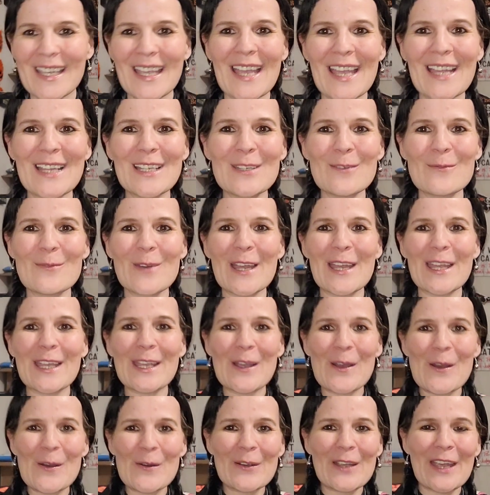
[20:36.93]

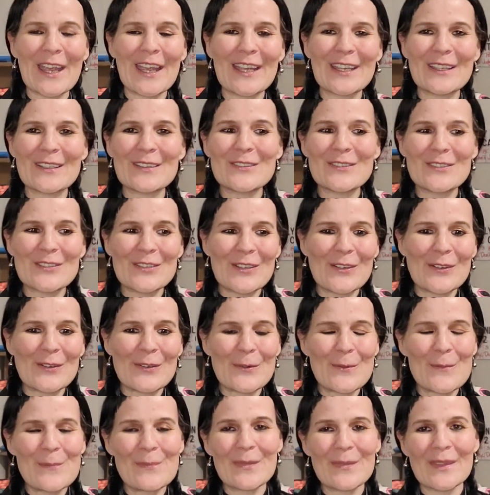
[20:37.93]
Anyway, okay.
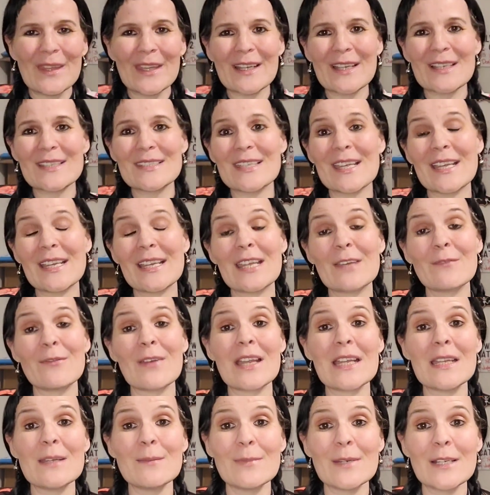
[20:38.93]
So, like I said, if
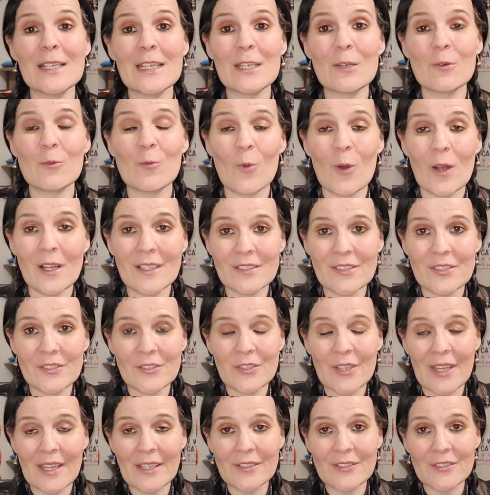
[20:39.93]
anybody wants
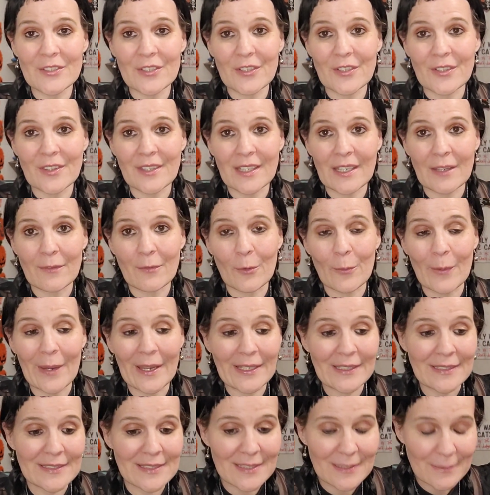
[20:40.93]
to enter the
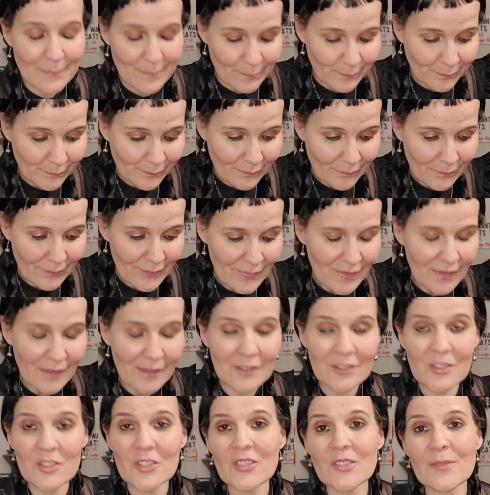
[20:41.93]
giveaways,
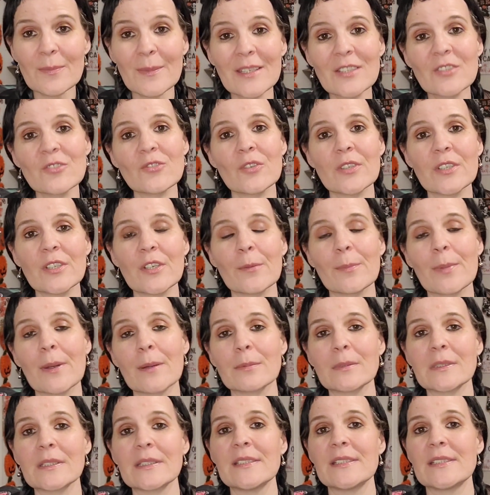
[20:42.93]
just make sure you're
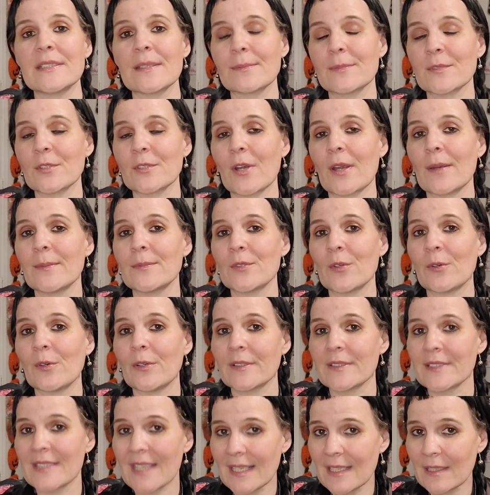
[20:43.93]
publicly subscribed to
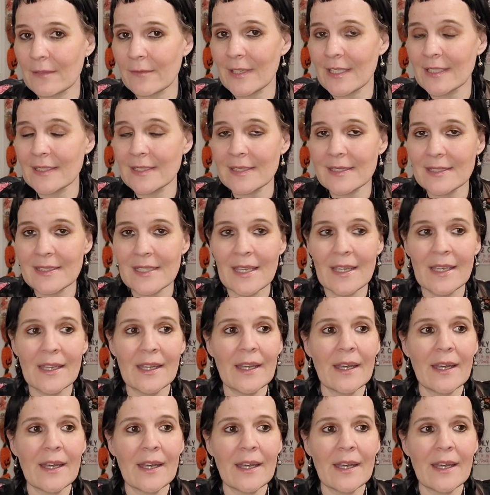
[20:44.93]
all 10 of us.